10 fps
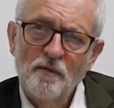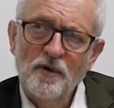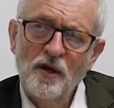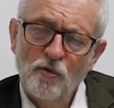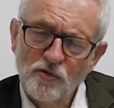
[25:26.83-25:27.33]

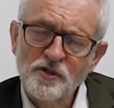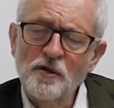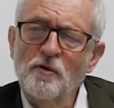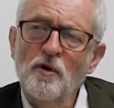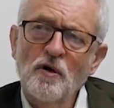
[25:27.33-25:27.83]
But I
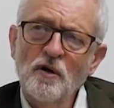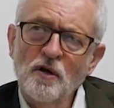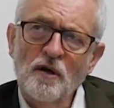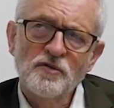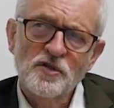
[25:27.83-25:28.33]
also got a
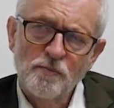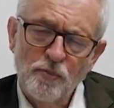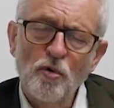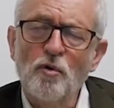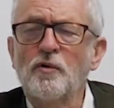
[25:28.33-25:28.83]
lot of
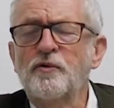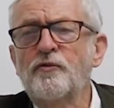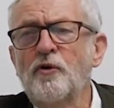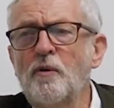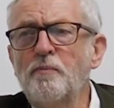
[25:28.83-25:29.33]
support
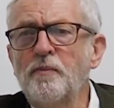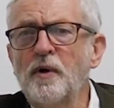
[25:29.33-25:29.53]
from,